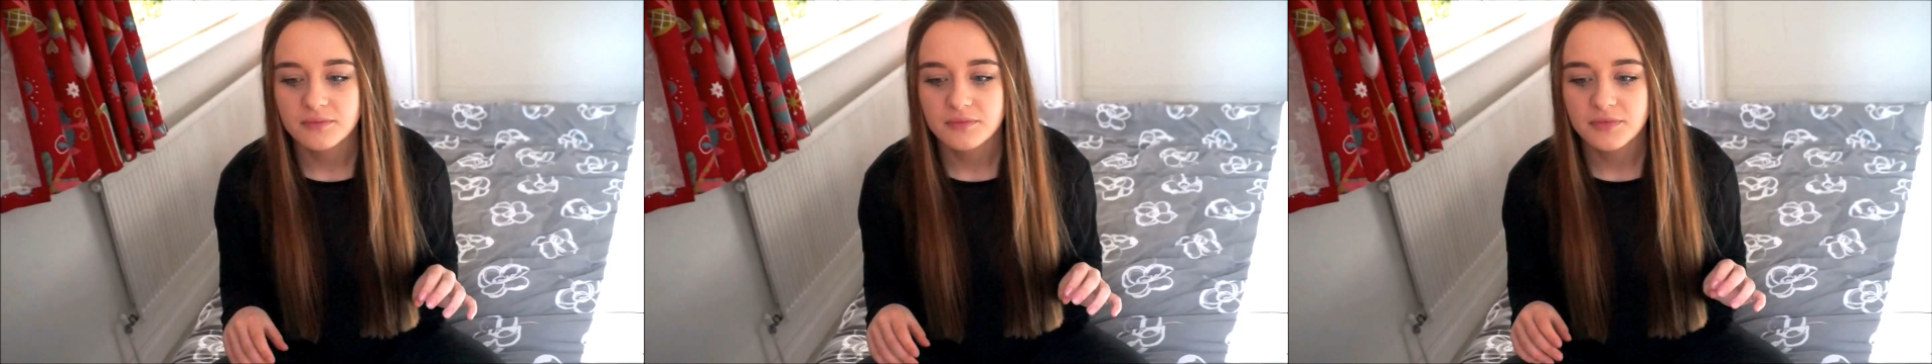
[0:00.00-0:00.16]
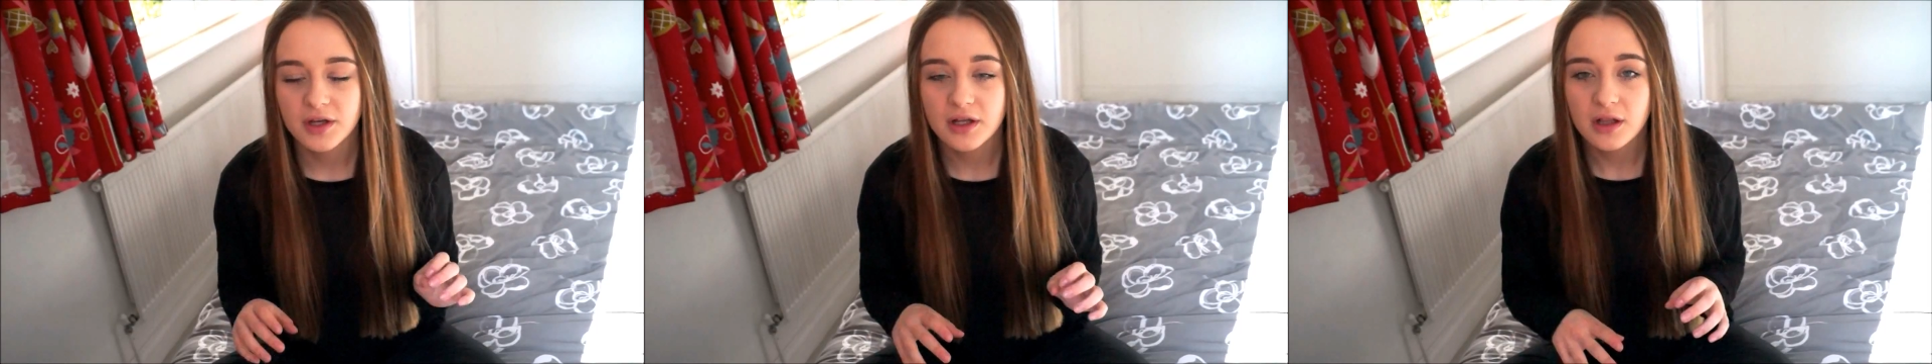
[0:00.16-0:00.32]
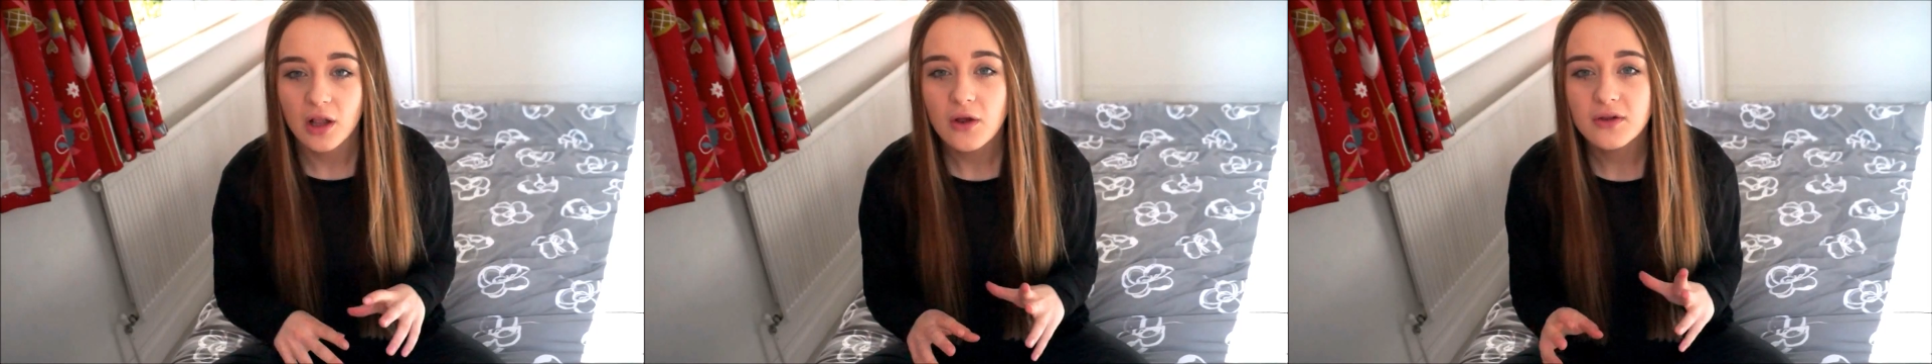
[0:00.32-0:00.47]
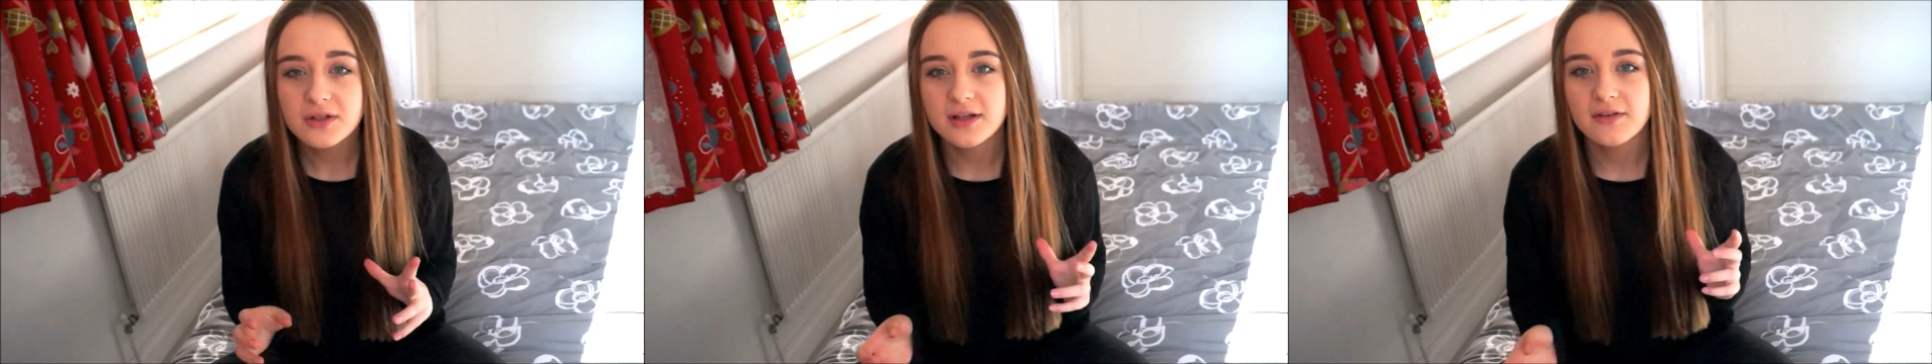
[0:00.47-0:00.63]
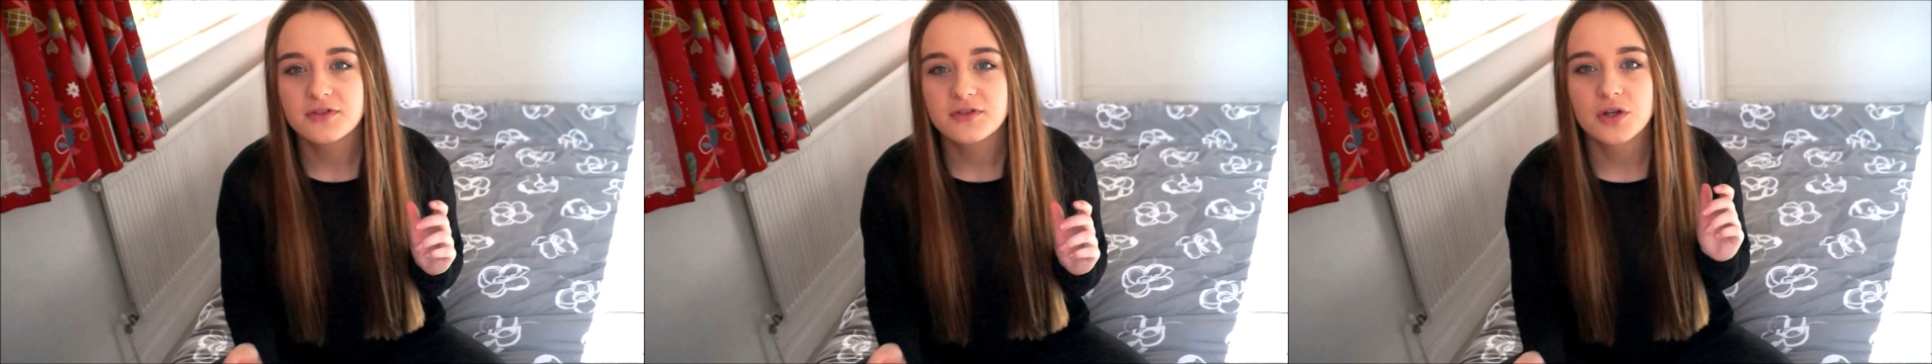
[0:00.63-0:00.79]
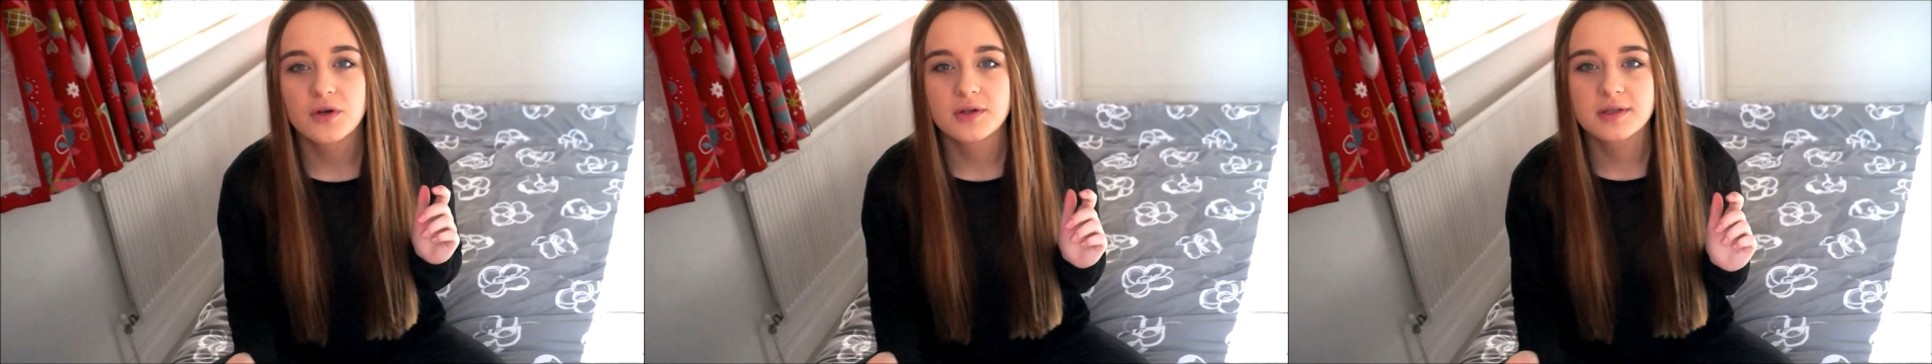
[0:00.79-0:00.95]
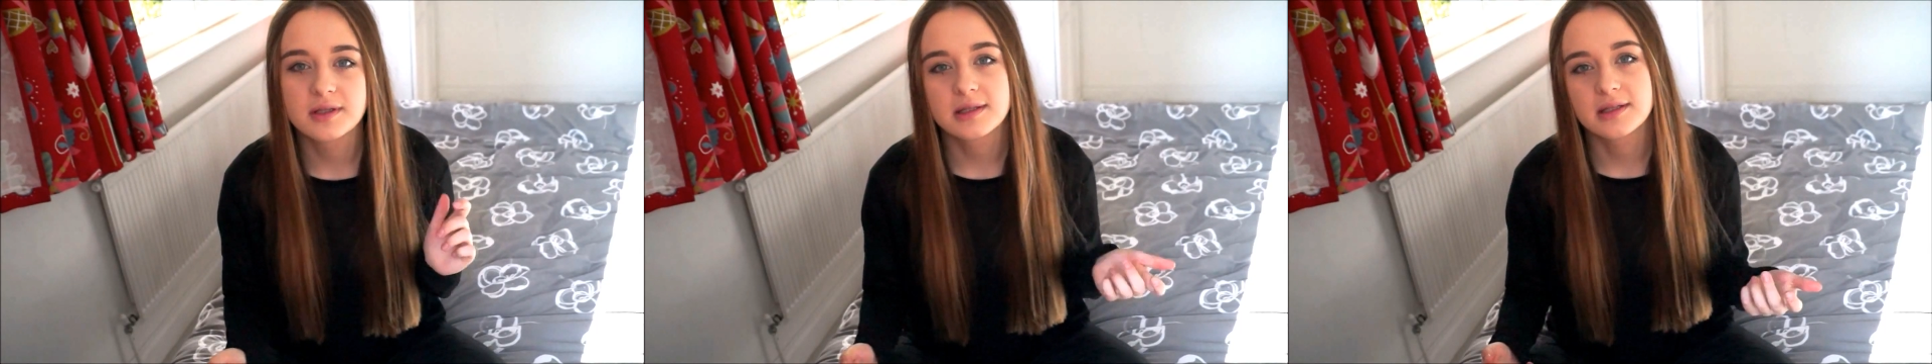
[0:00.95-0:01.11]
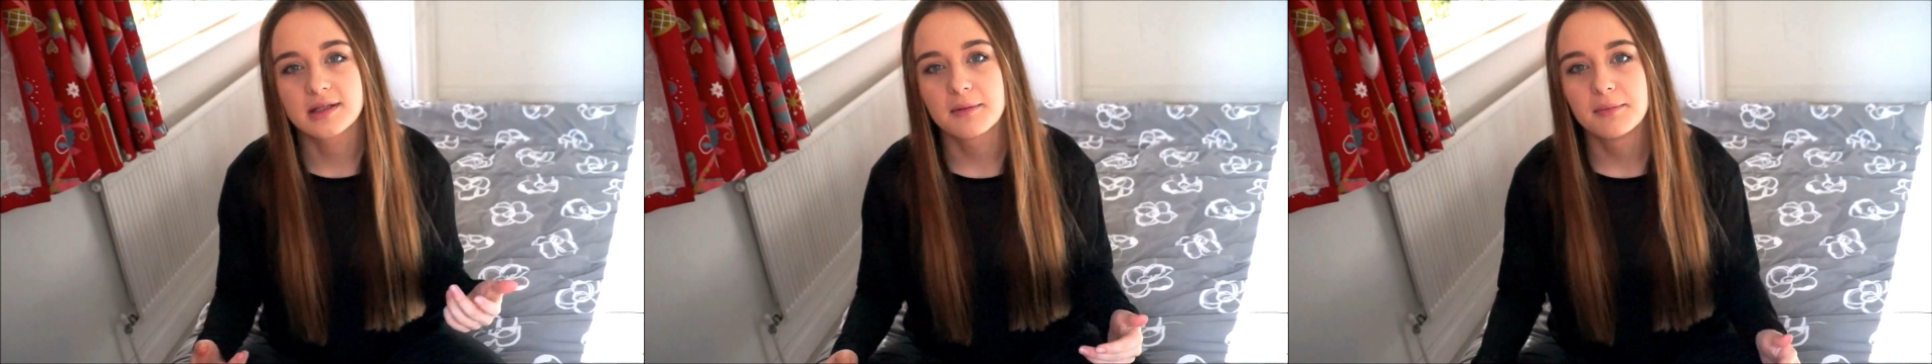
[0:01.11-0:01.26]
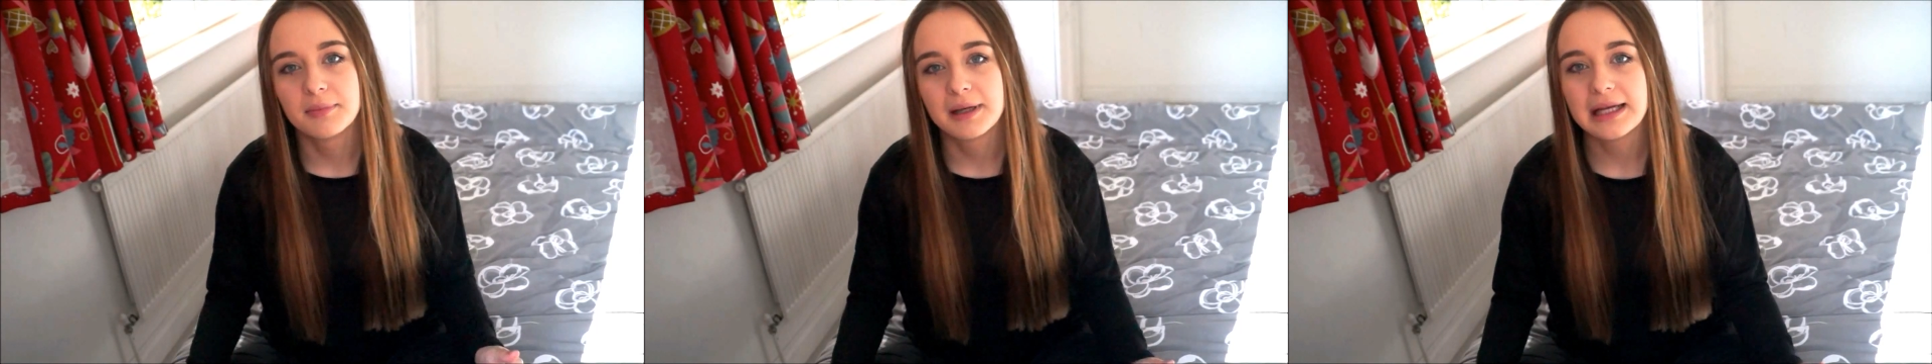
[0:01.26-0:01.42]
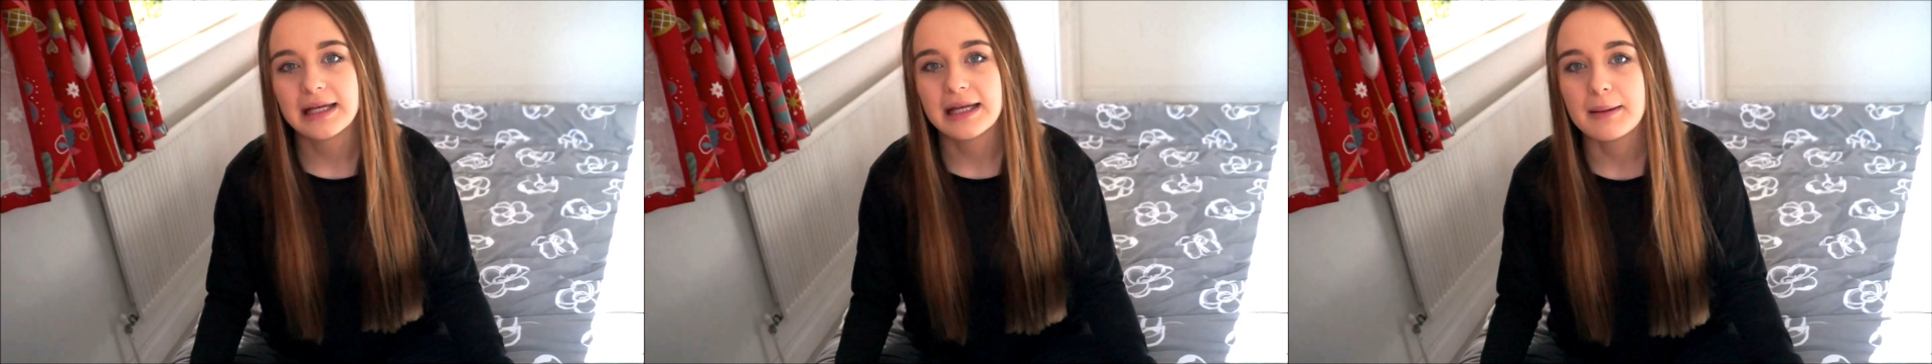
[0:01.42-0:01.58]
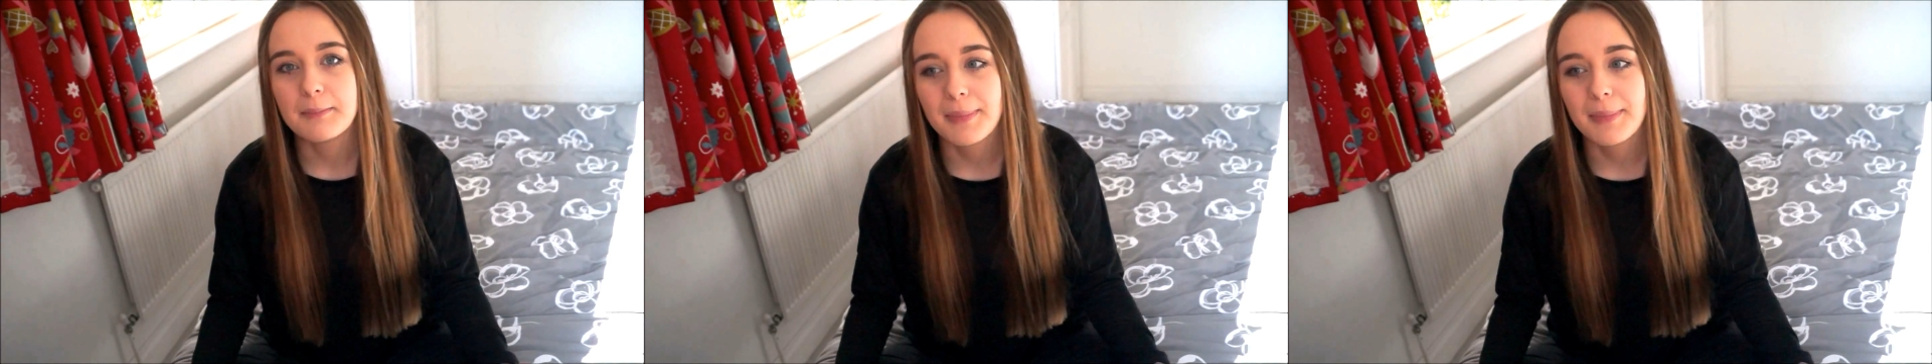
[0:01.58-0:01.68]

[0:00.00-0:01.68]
The clothes I've chosen is completely